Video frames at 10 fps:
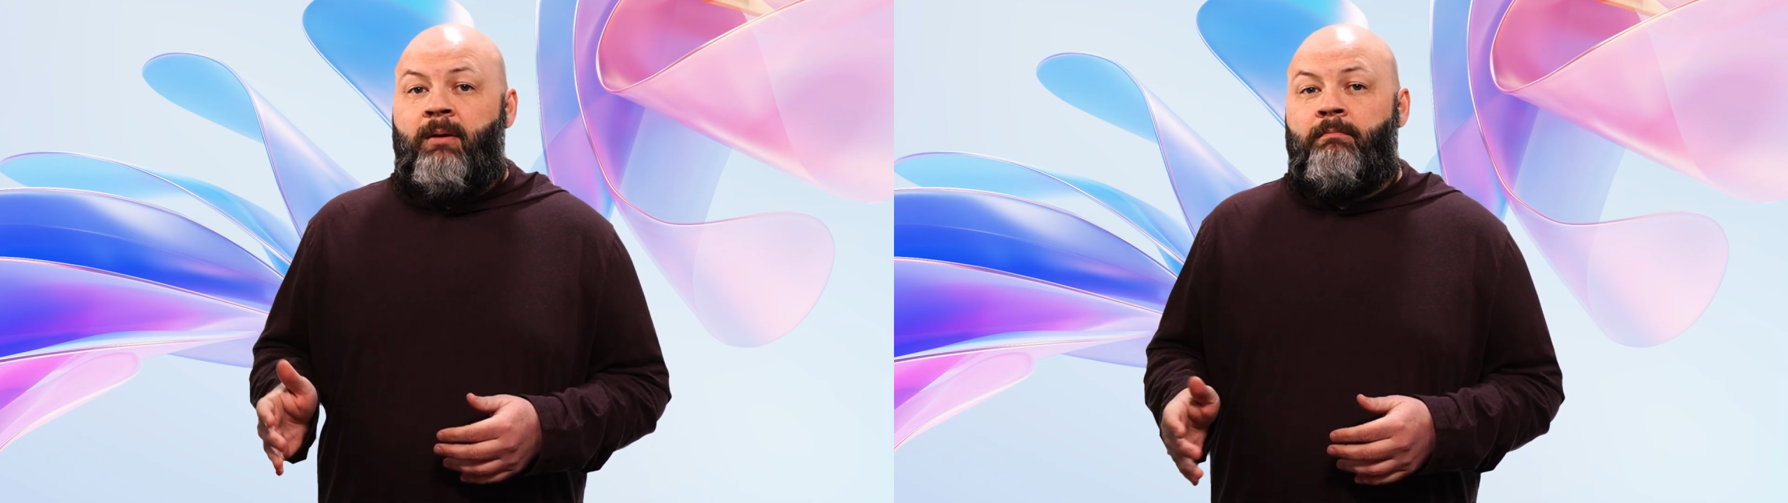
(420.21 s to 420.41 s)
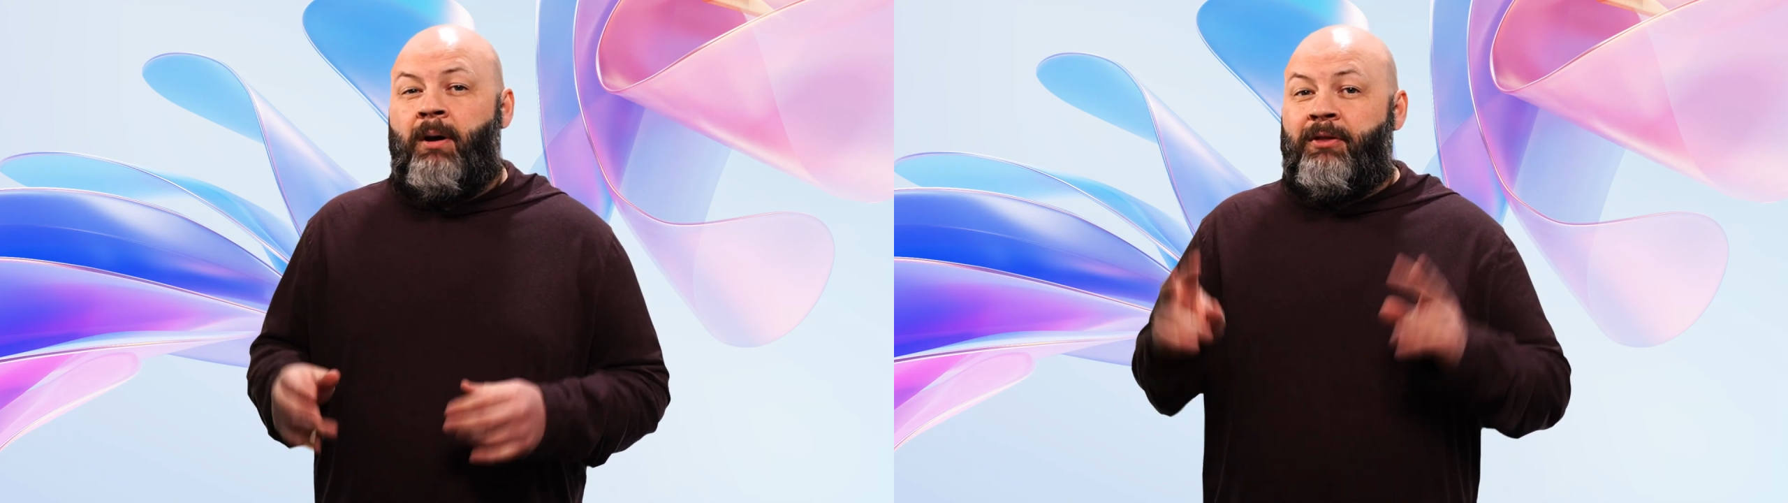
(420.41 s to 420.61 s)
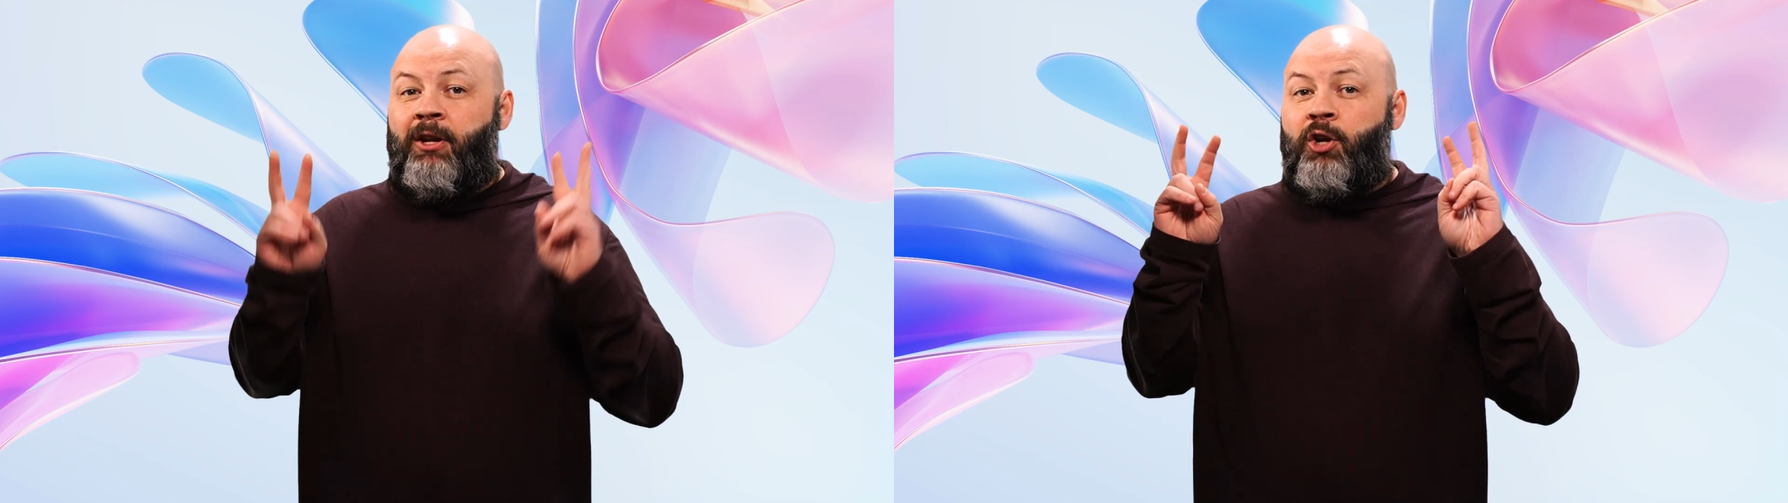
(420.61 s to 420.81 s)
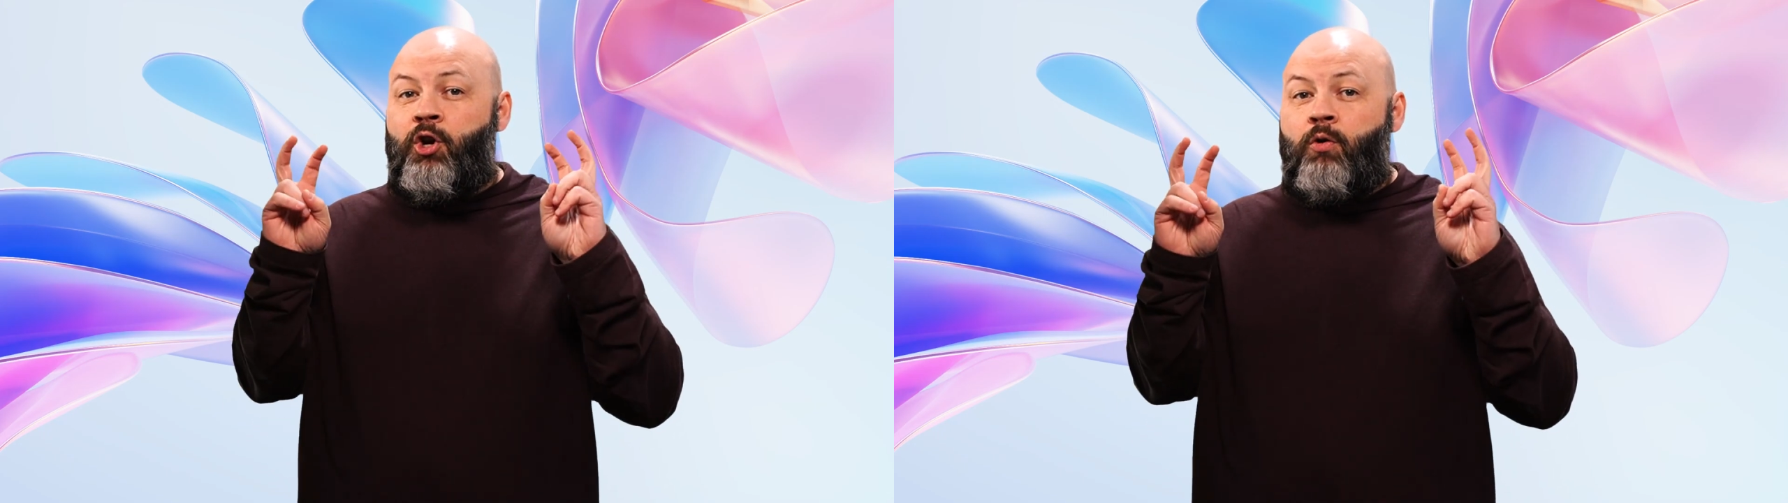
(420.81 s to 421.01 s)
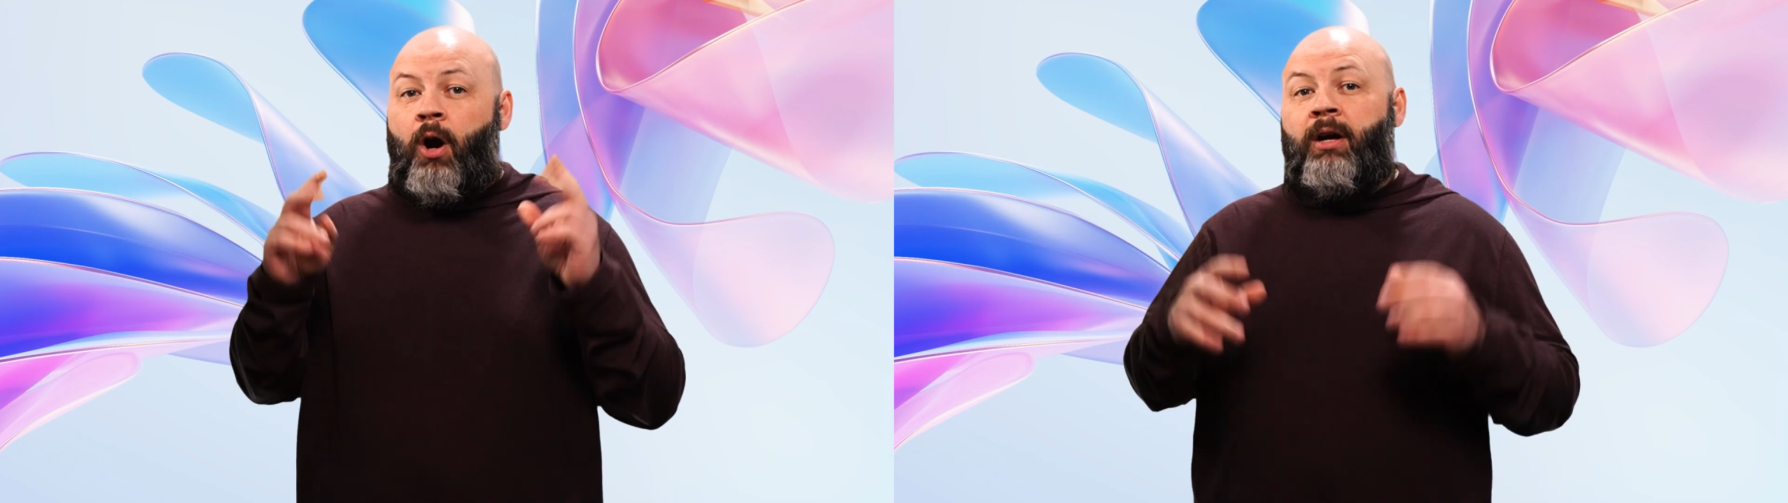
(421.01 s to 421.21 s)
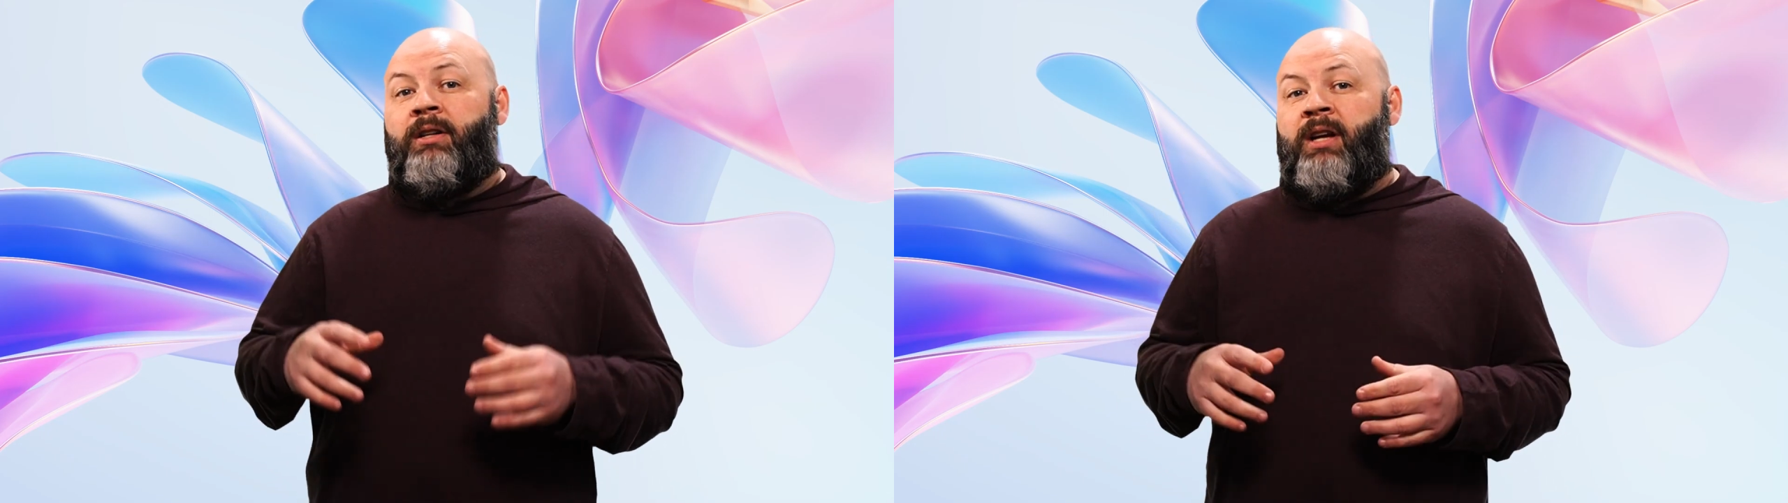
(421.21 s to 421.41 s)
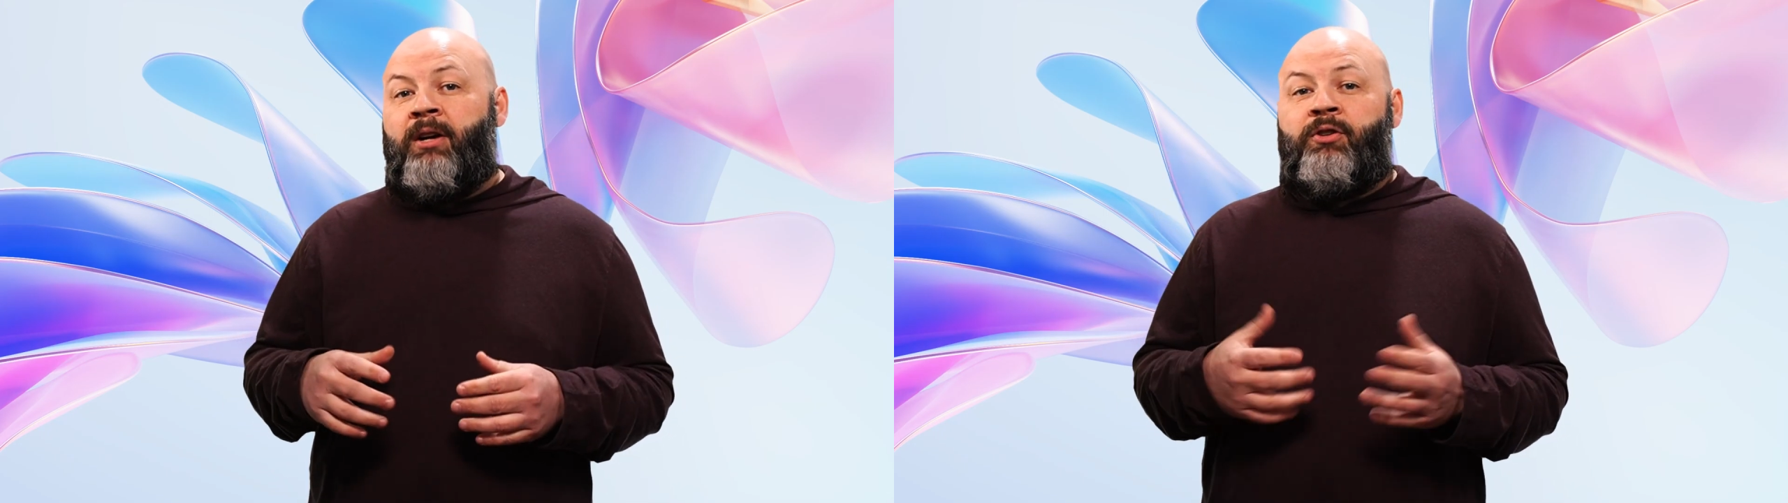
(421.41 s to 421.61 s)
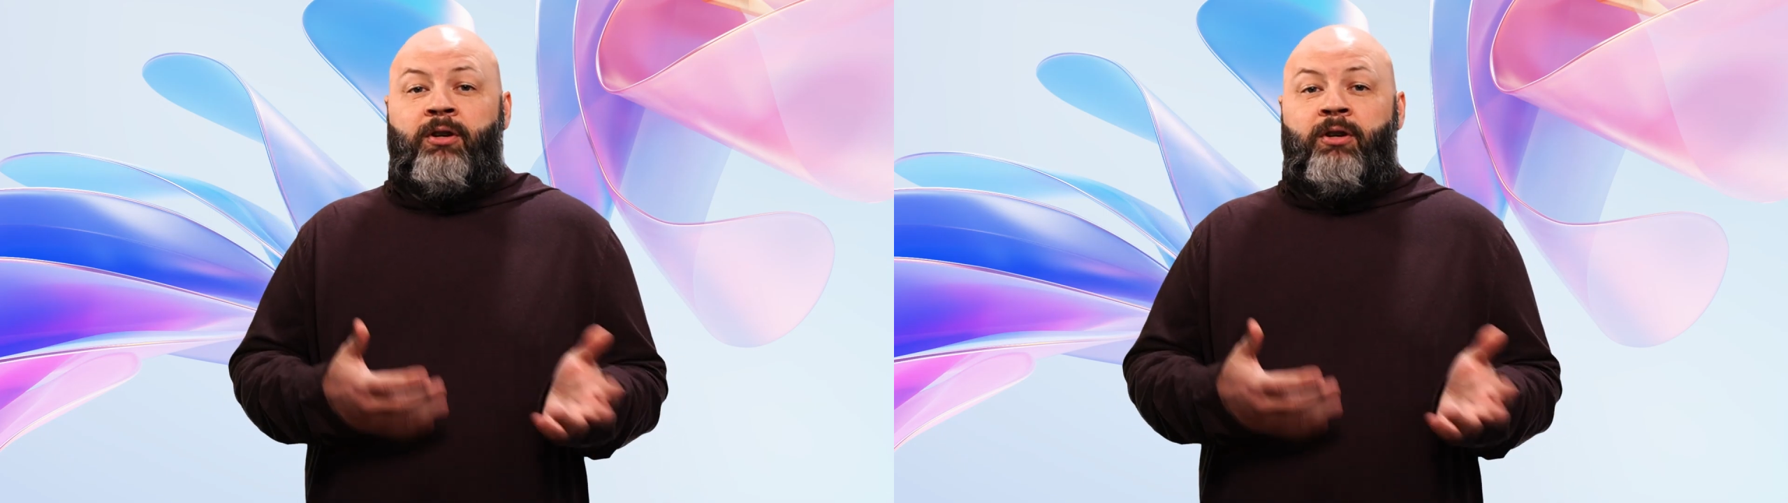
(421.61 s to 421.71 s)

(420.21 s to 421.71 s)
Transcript: But the new architecture,